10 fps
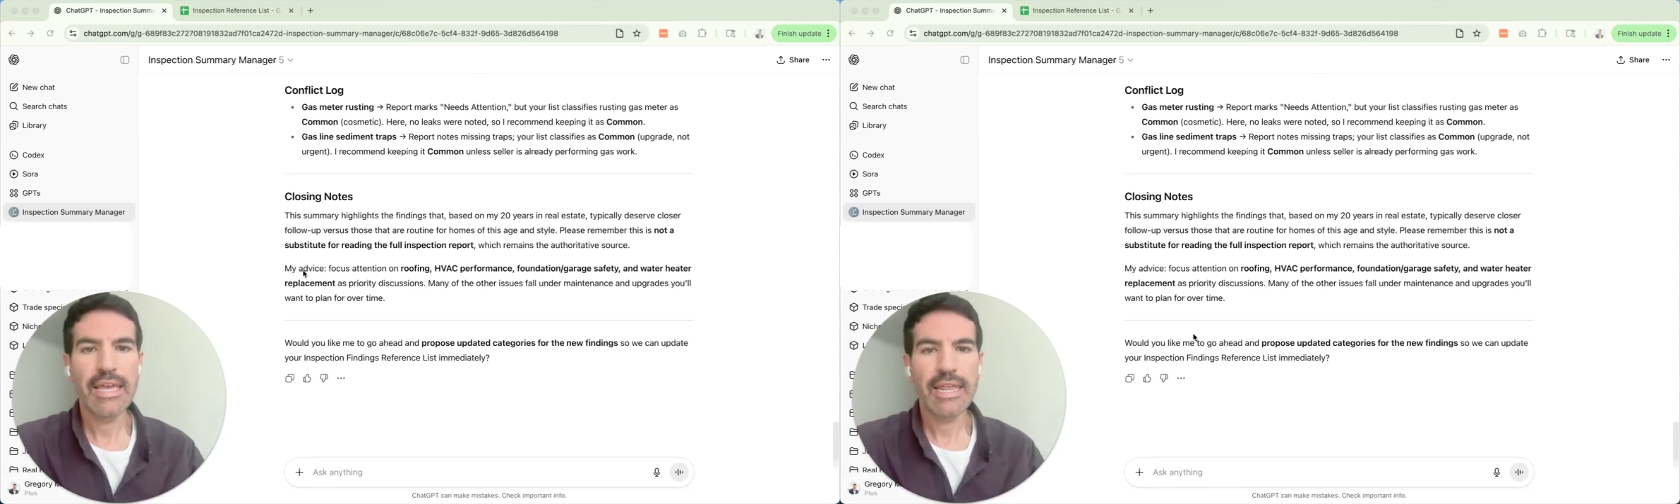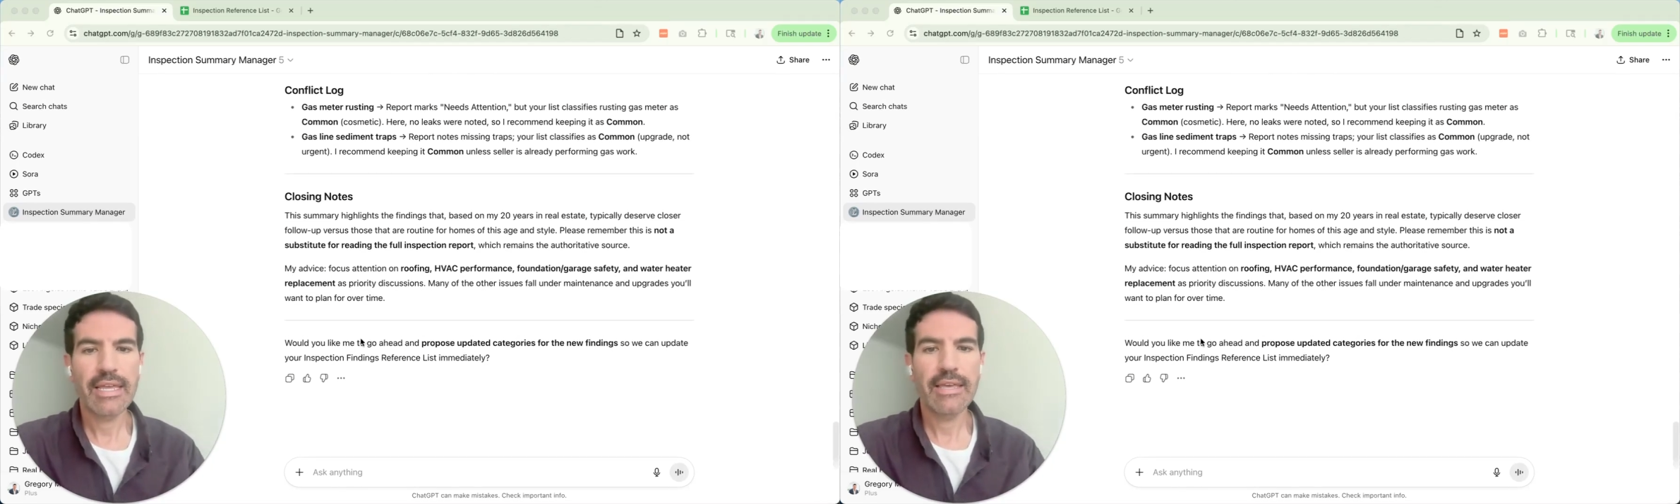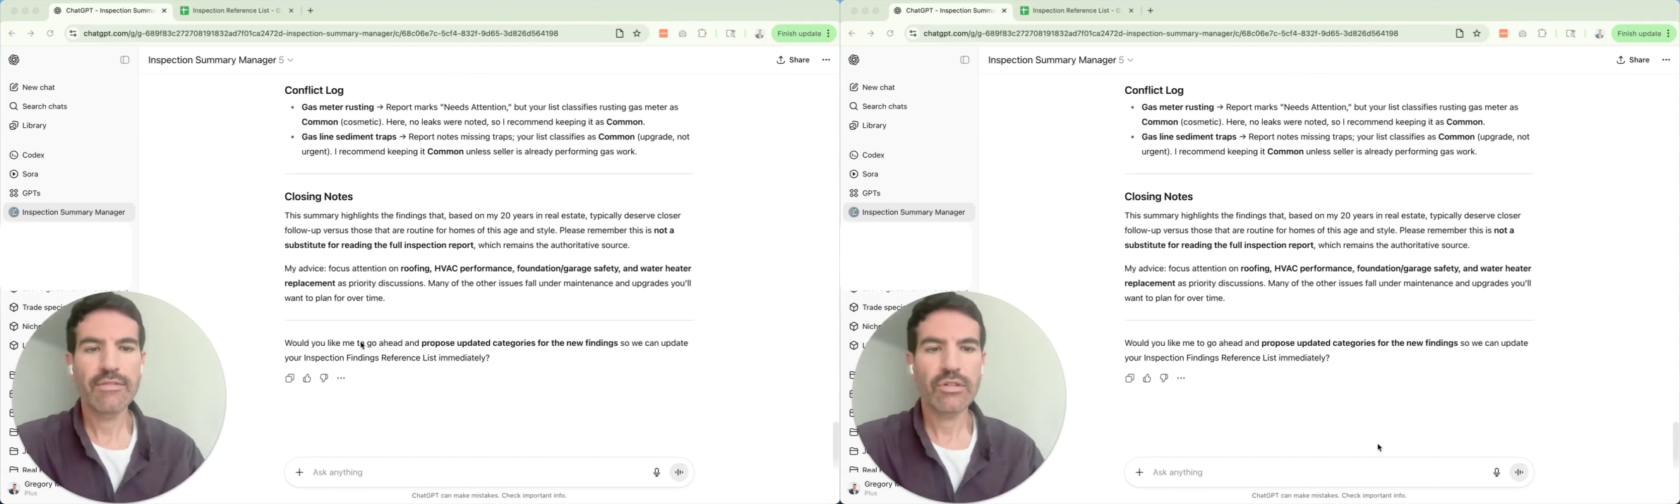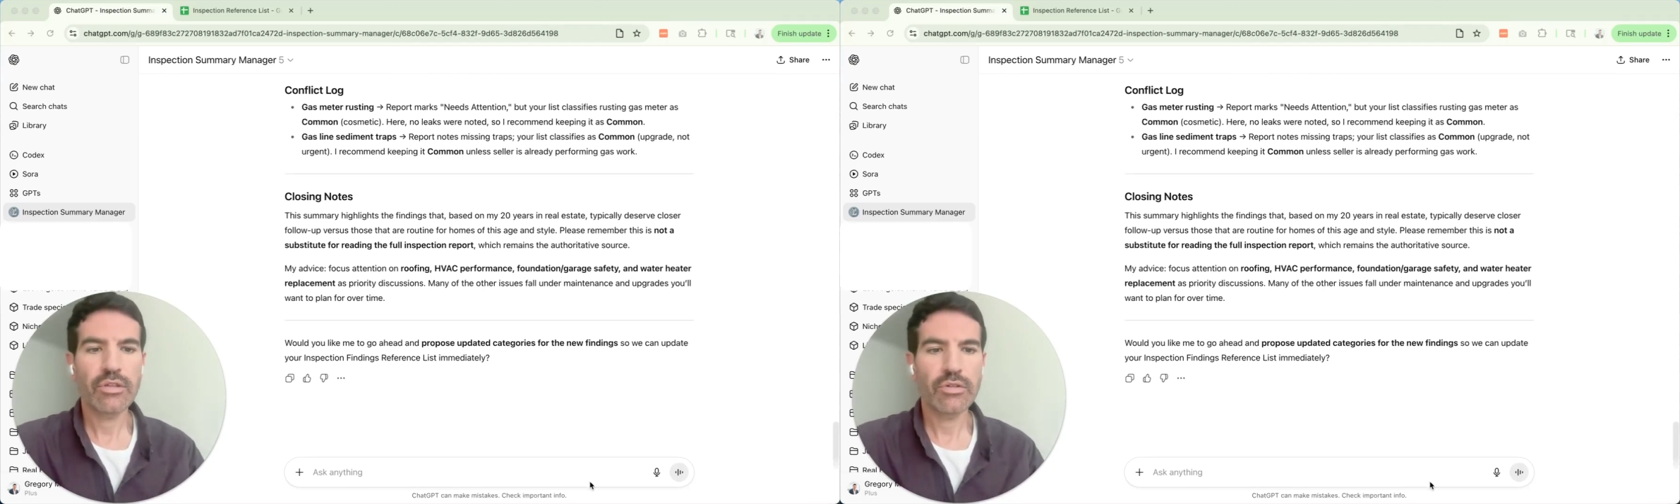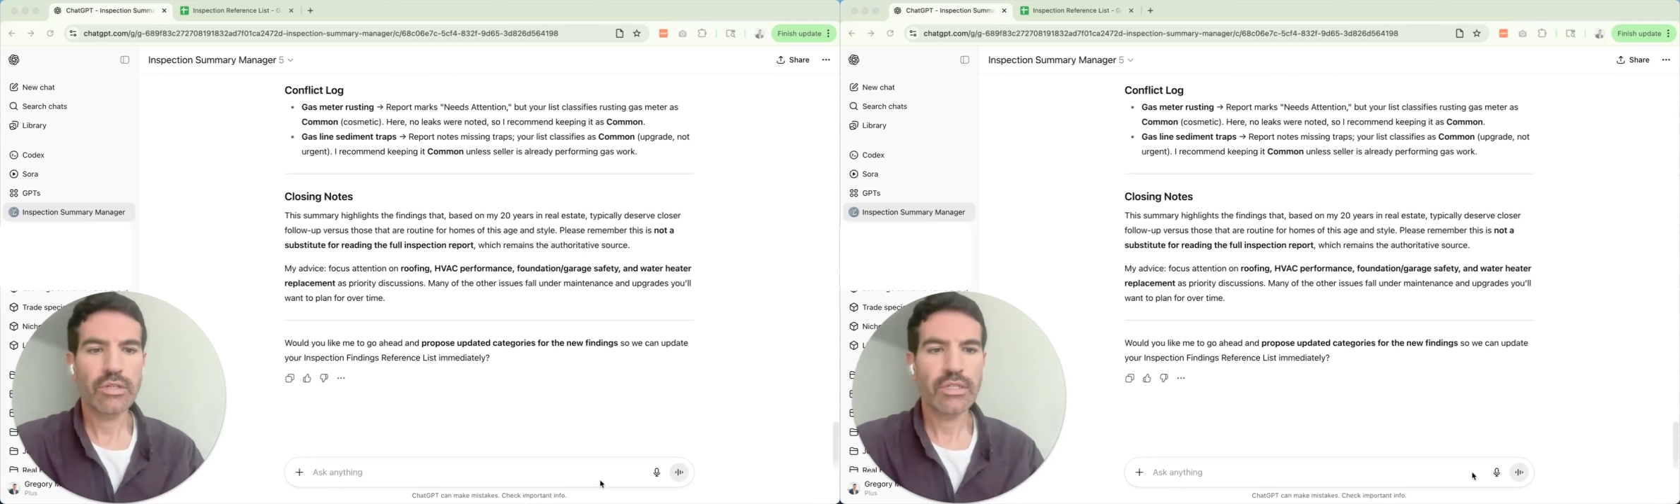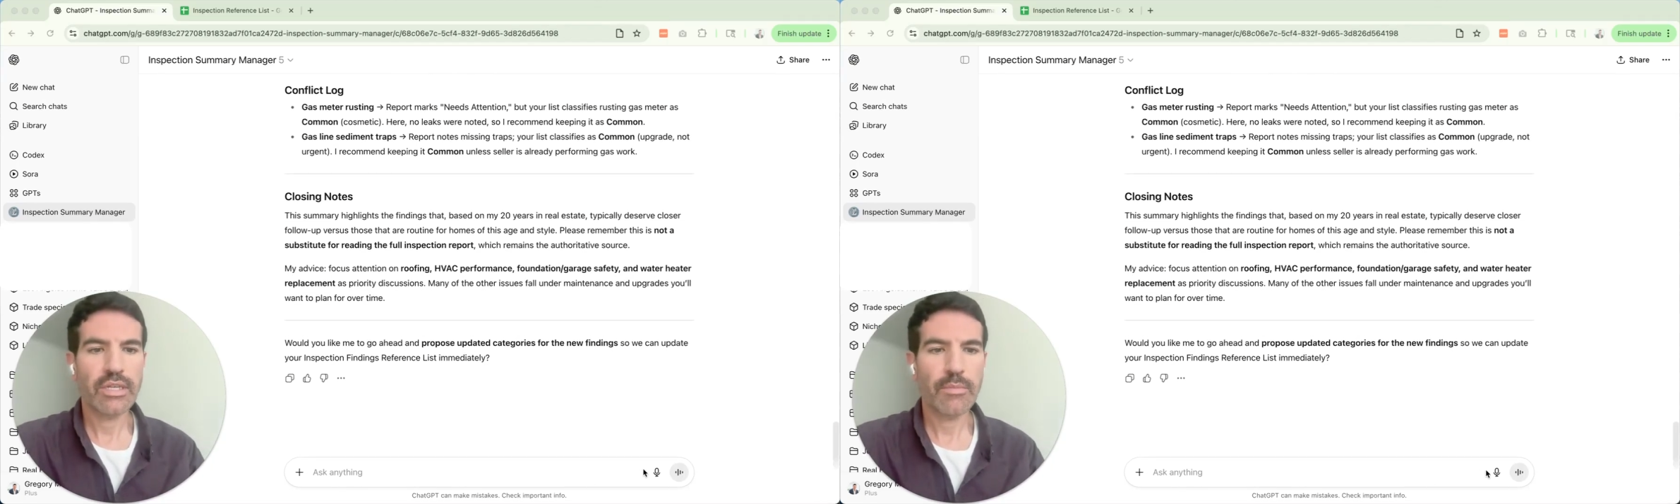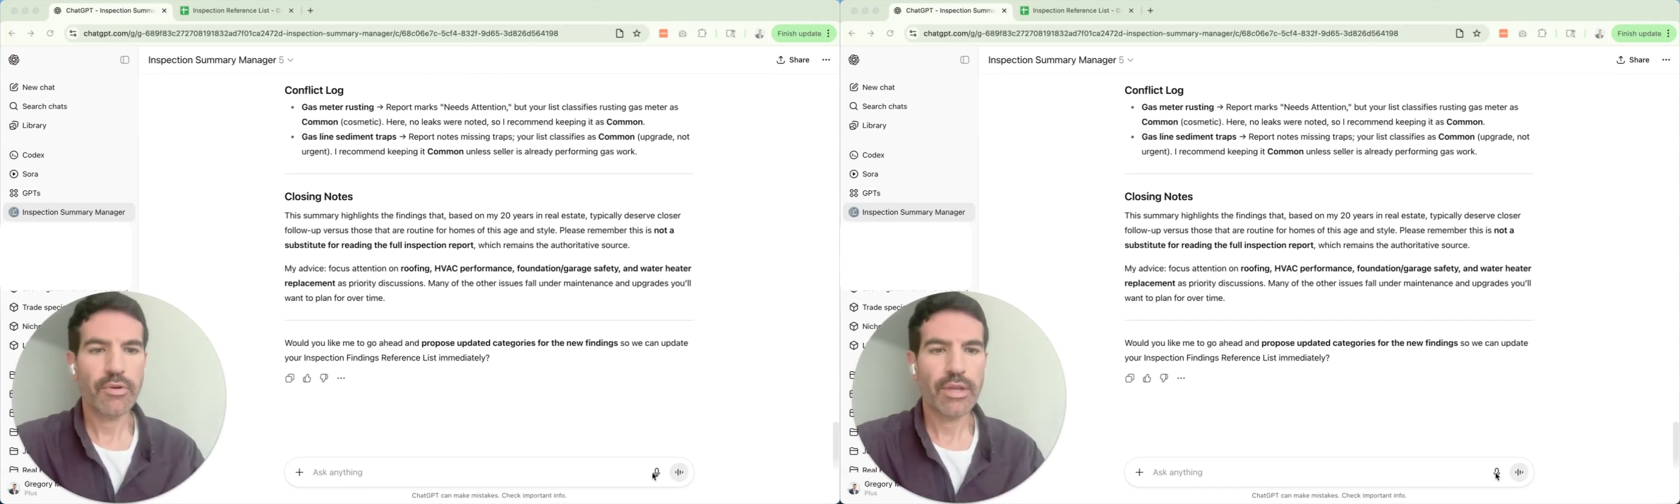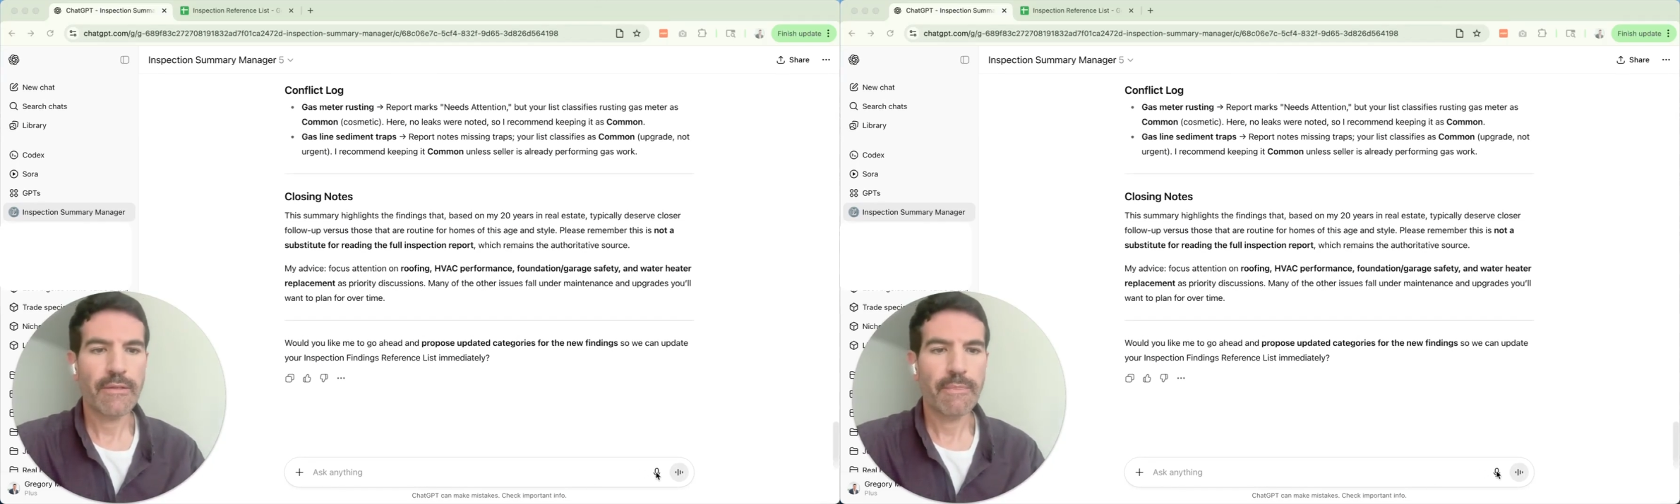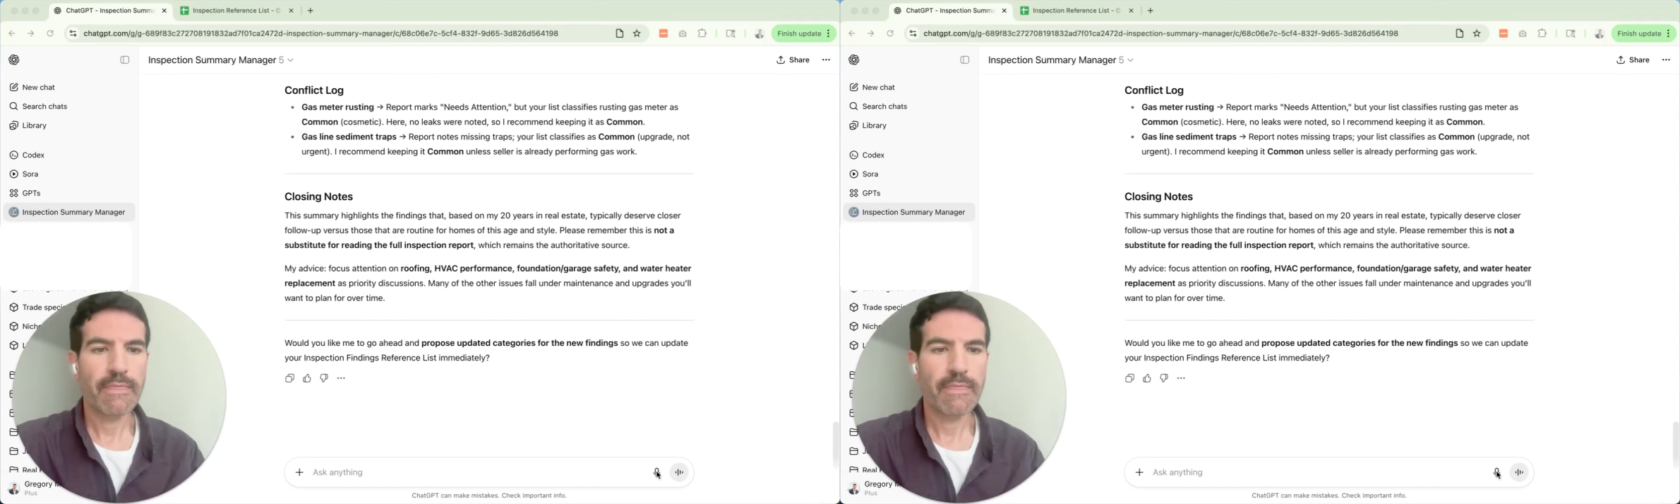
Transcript: It gives a closing summary.